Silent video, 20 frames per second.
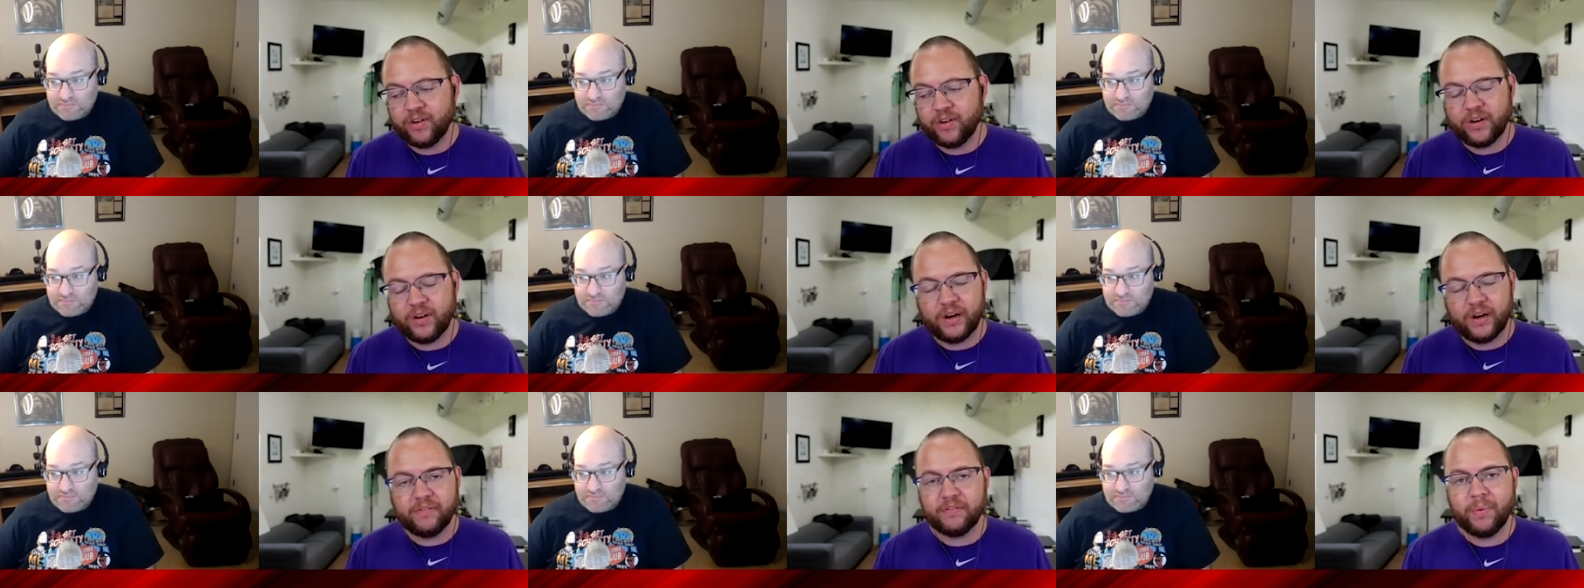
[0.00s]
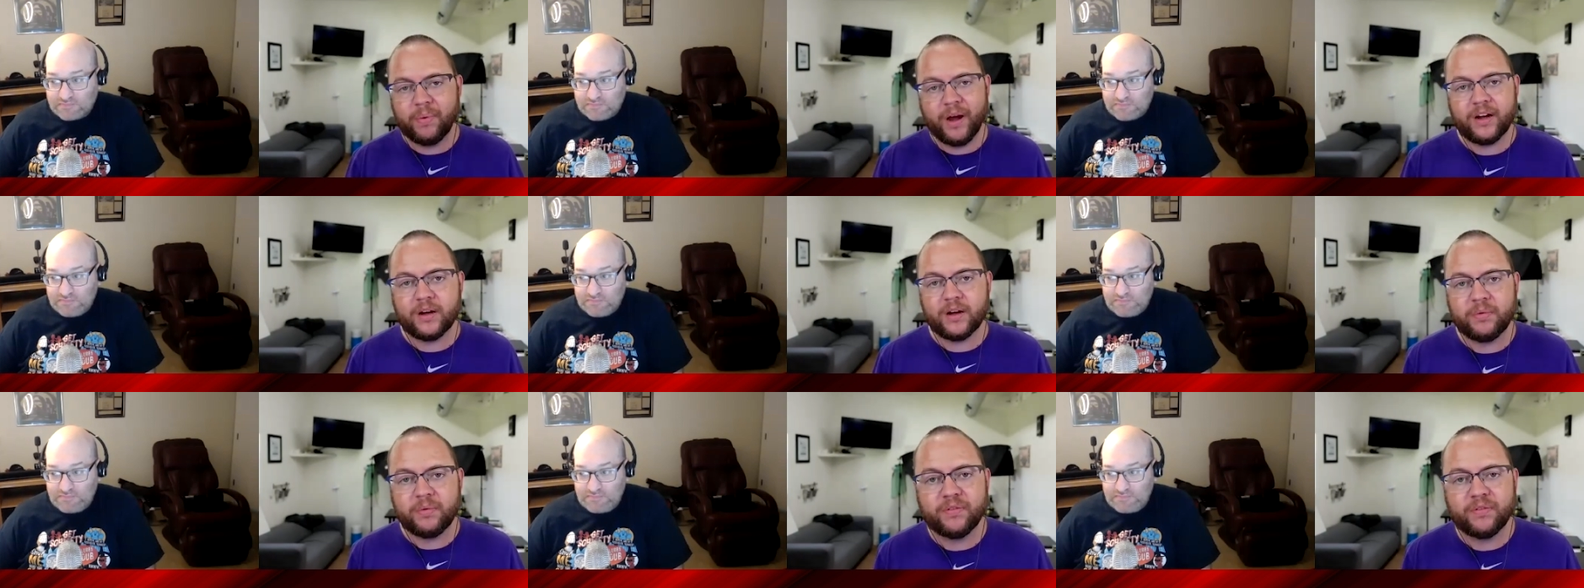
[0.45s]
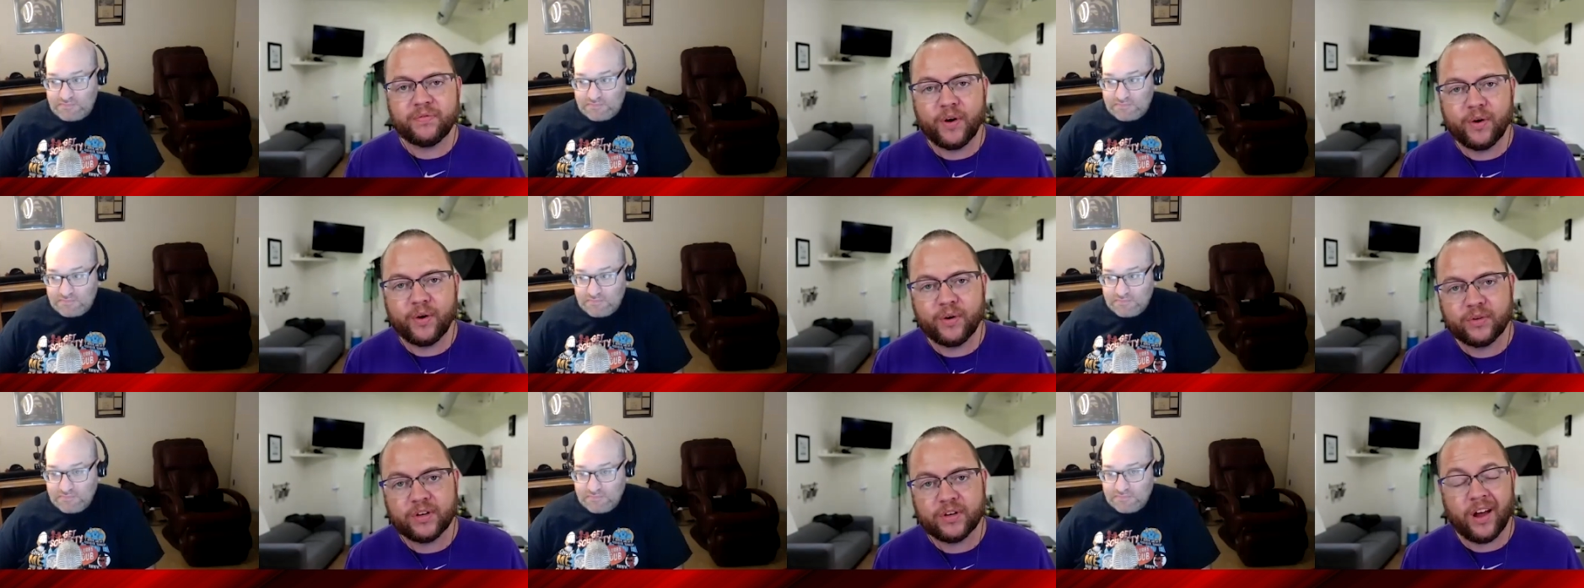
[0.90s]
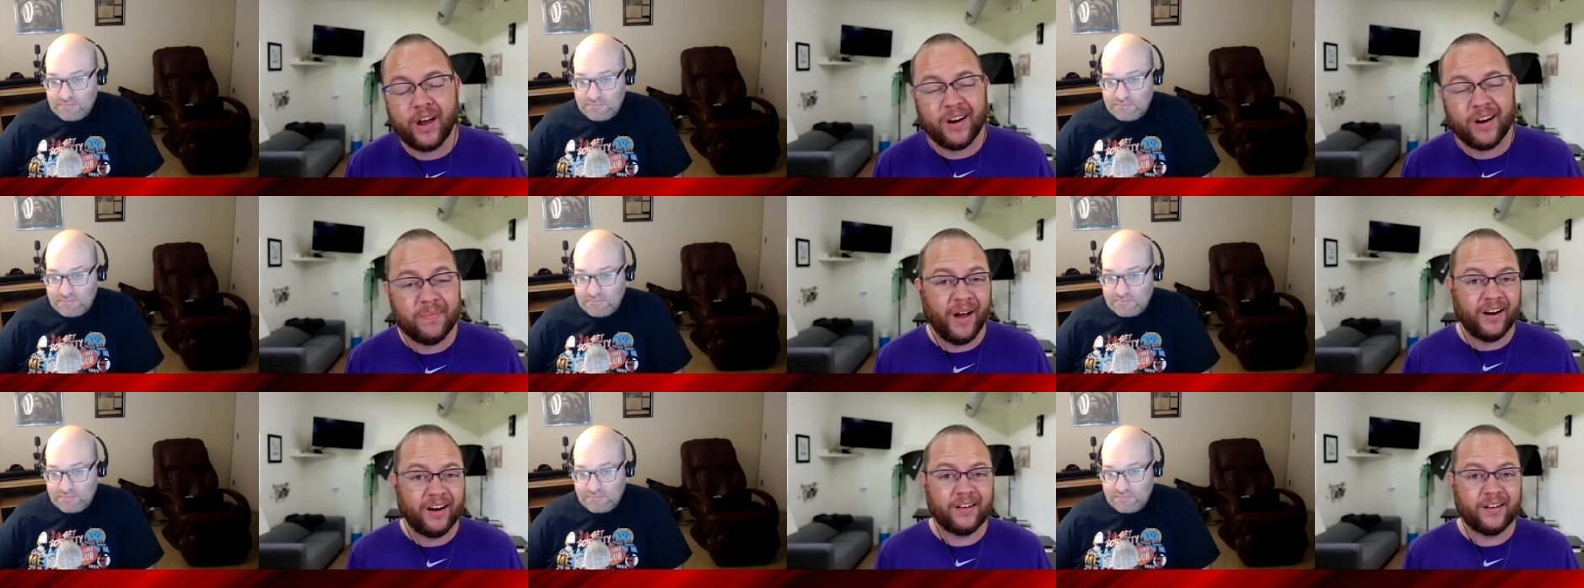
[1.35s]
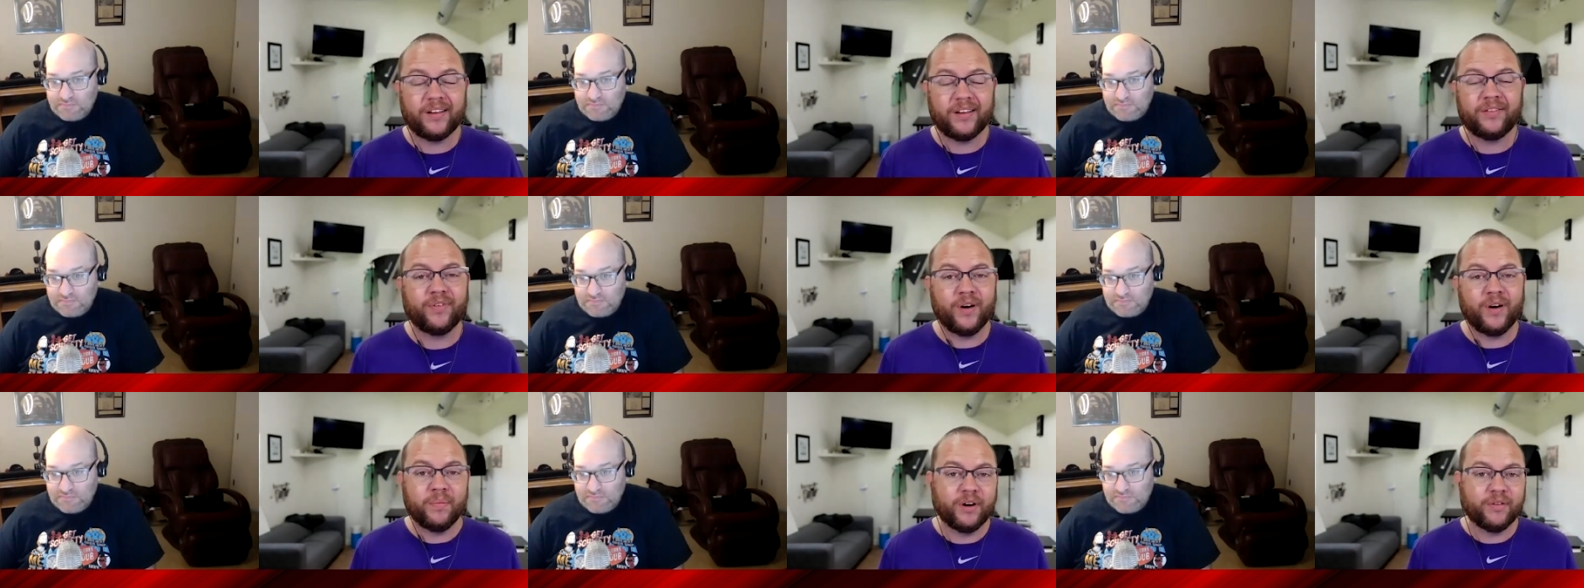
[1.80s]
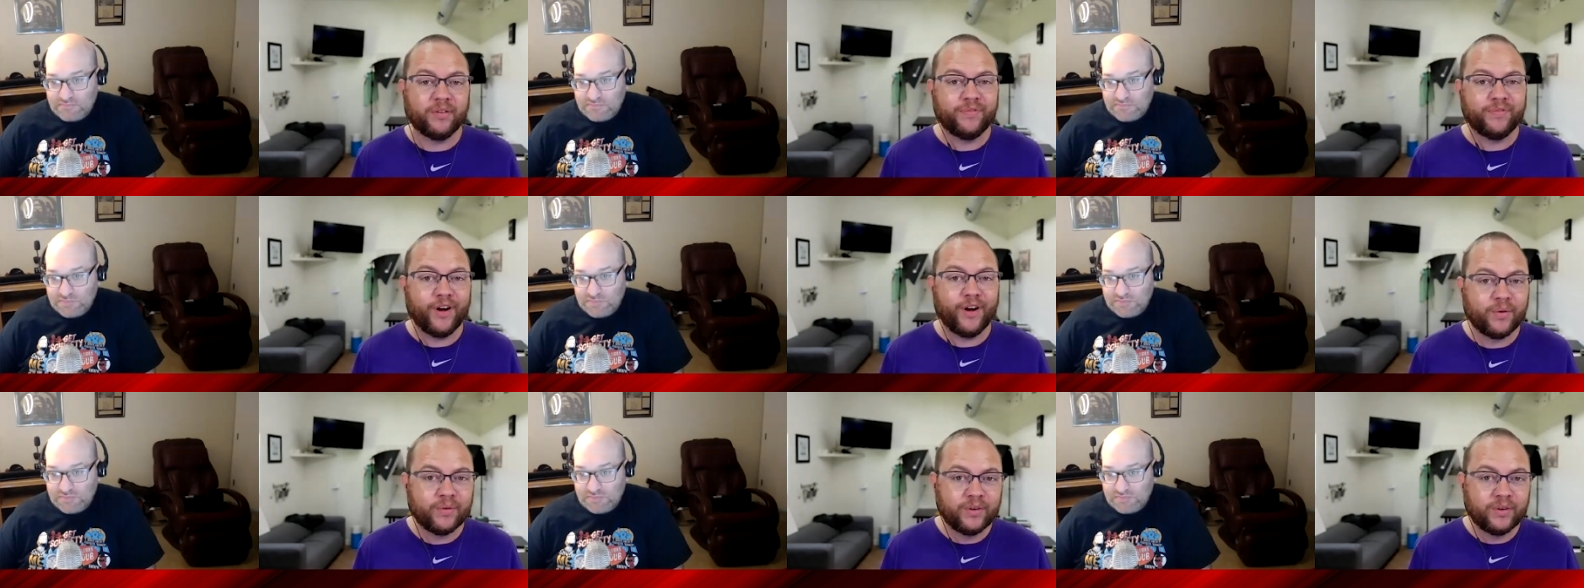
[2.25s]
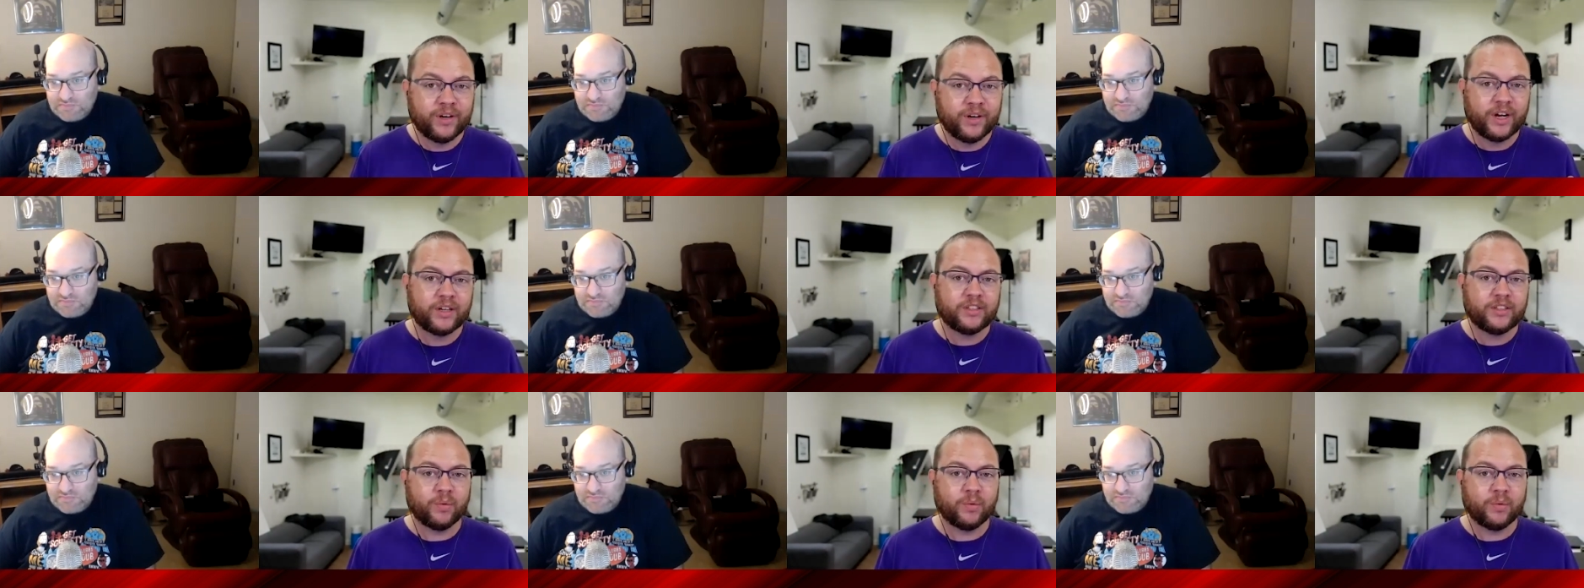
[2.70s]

Speaker 1: You can even back up your photos automatically from your phone to